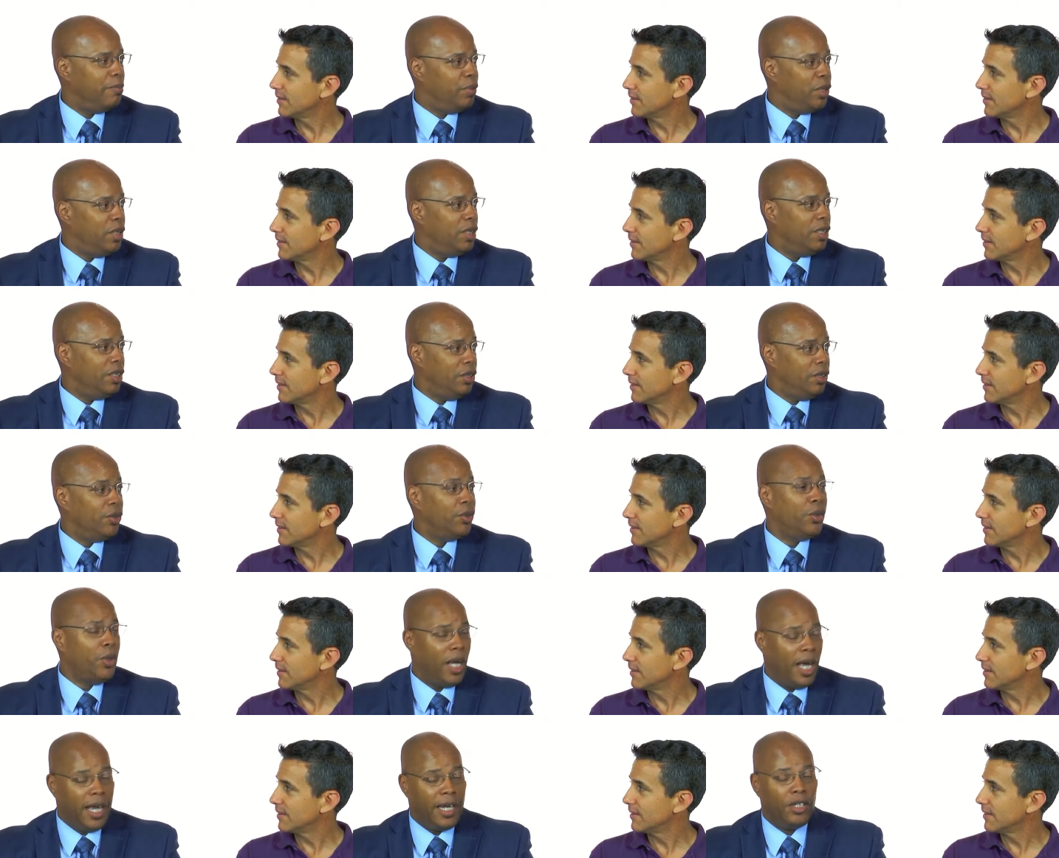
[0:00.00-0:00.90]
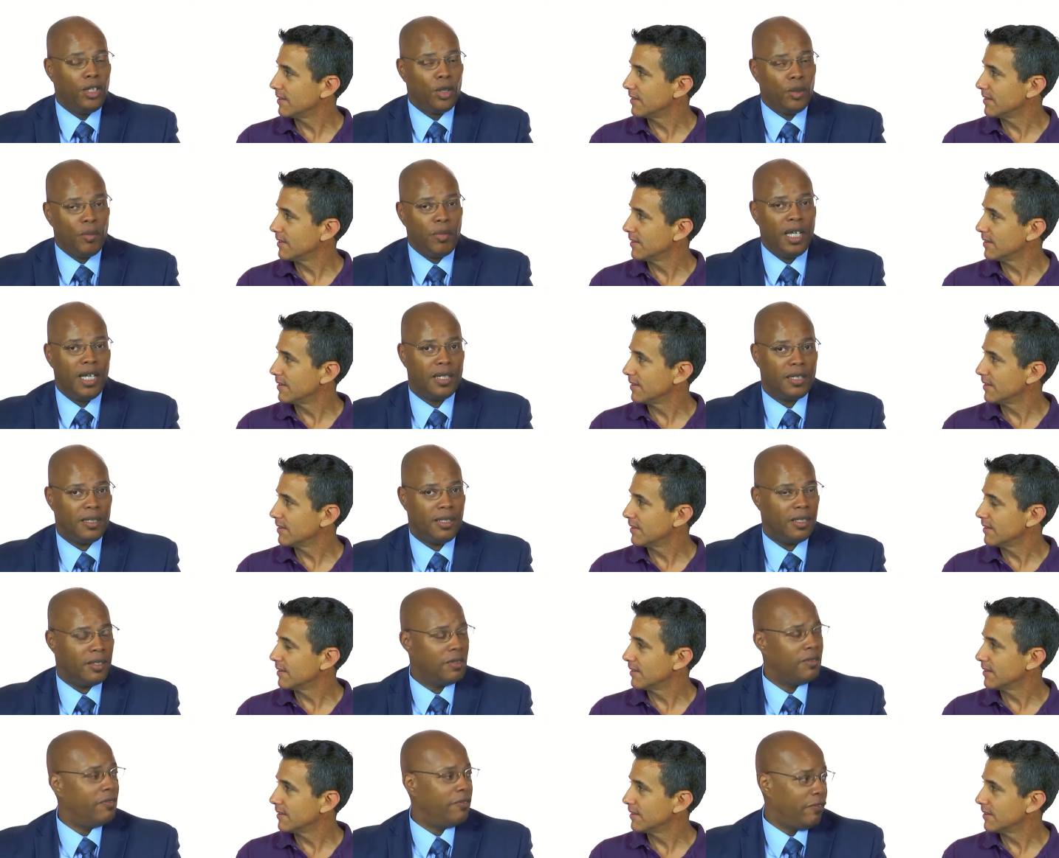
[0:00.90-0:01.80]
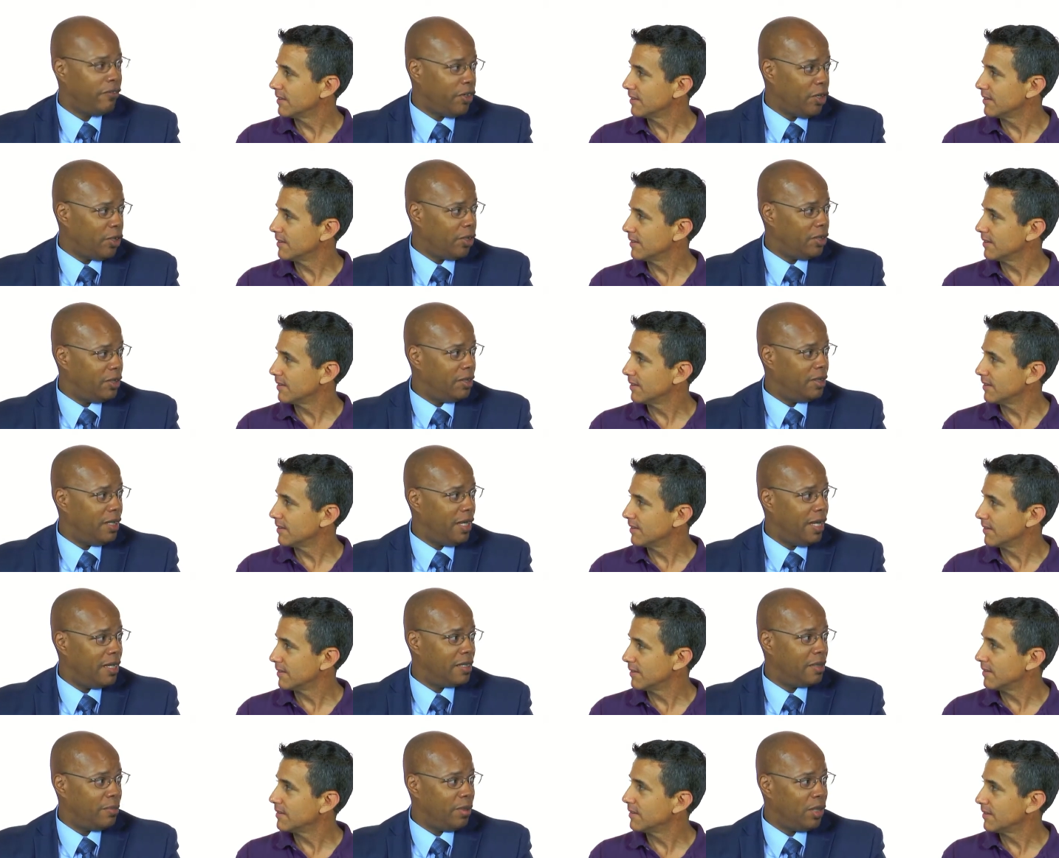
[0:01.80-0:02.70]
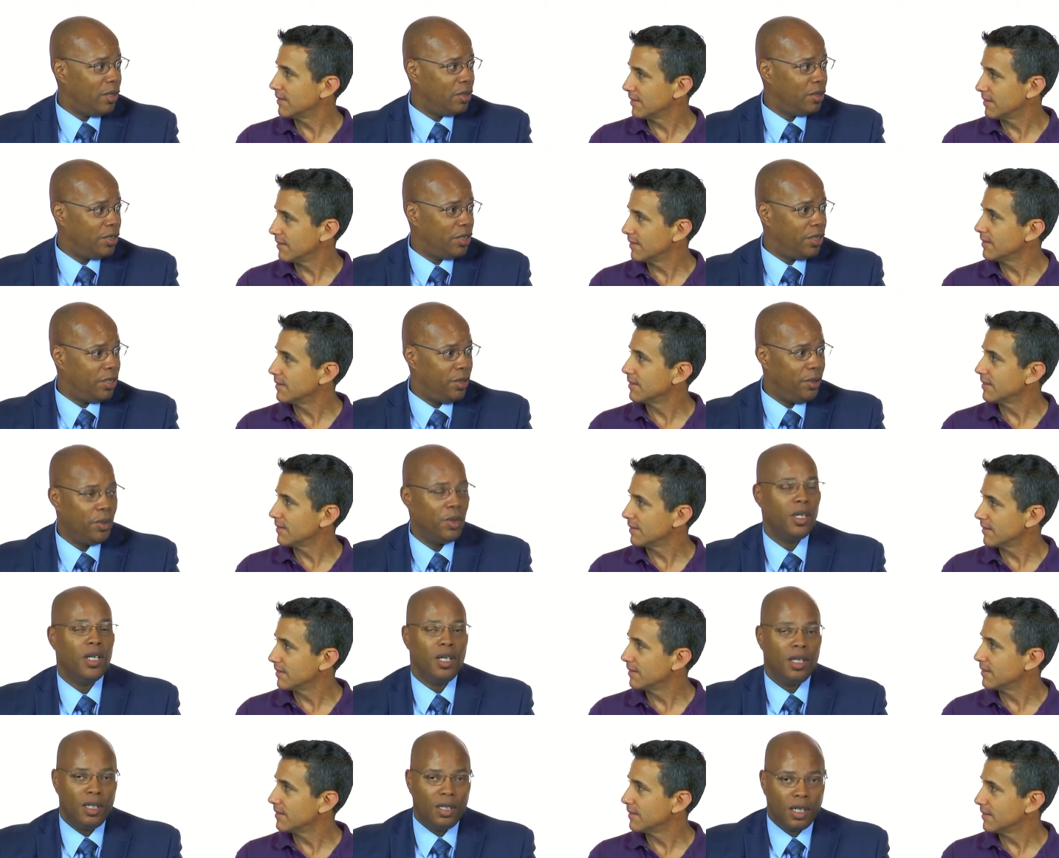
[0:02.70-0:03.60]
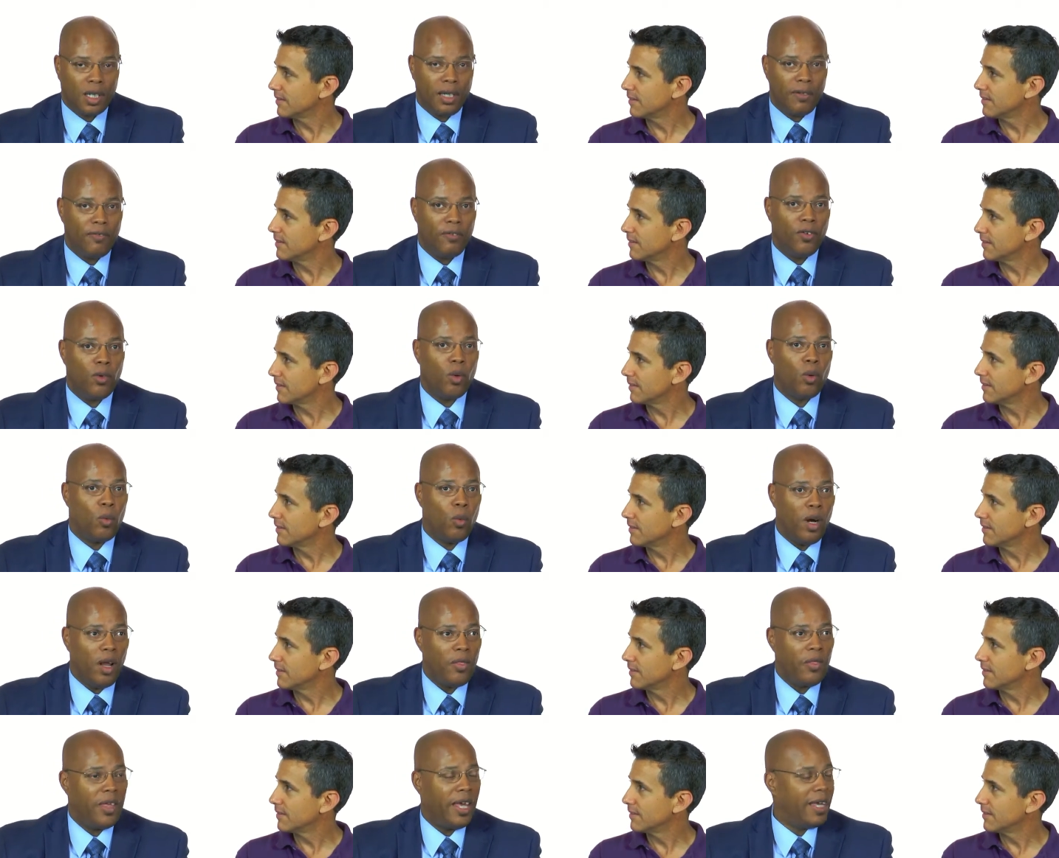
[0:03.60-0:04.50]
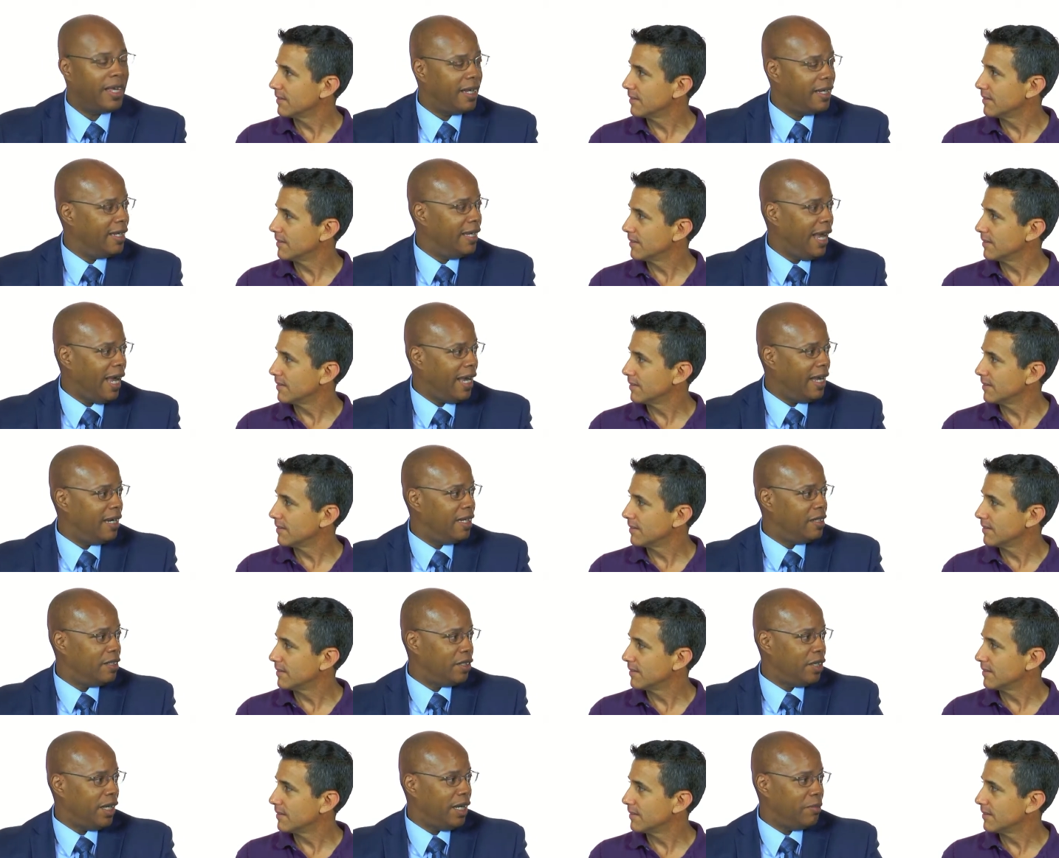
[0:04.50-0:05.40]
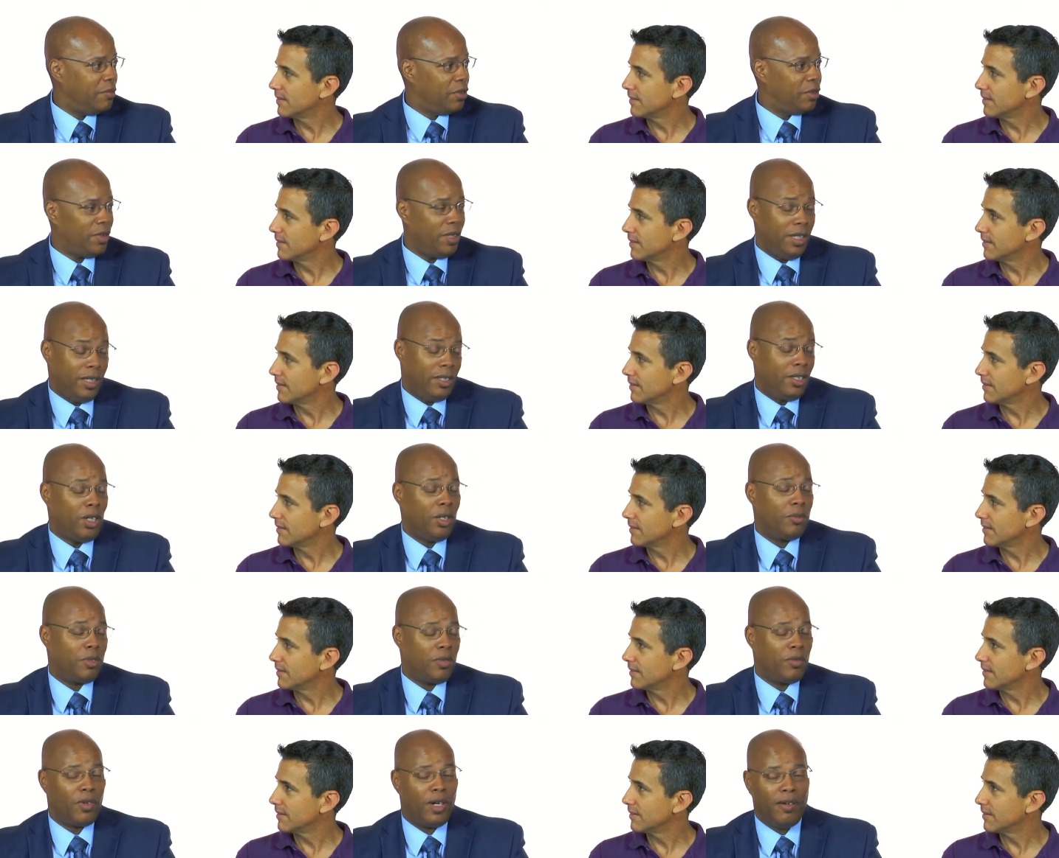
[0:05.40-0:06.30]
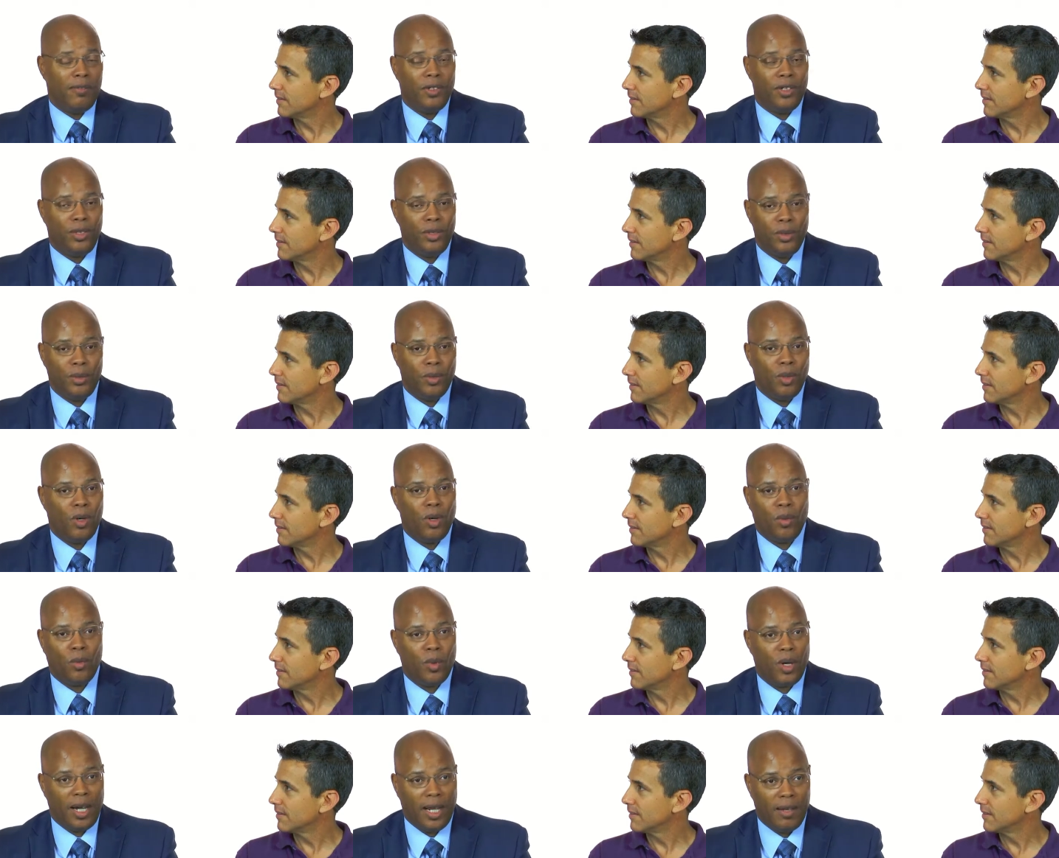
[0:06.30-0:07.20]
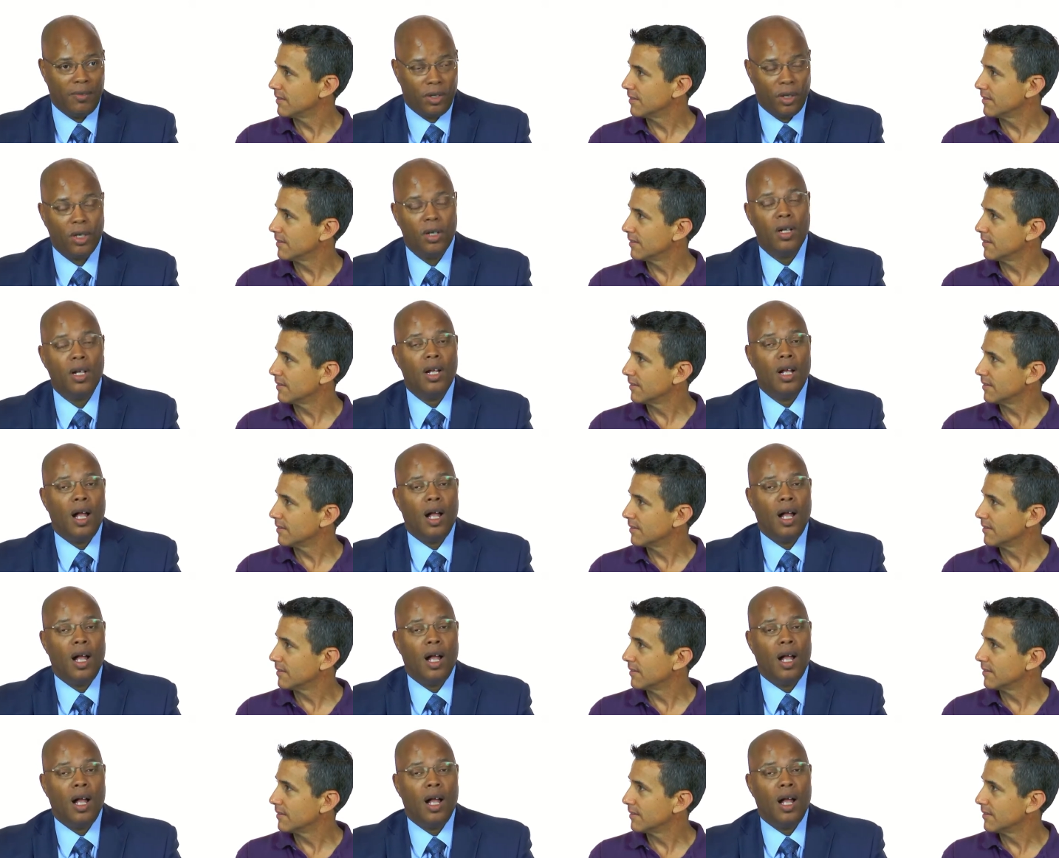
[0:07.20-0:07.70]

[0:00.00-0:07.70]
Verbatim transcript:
Speaker 1: put you and your business first, as opposed to looking for what they could gain in terms, in terms of revenue or whatever.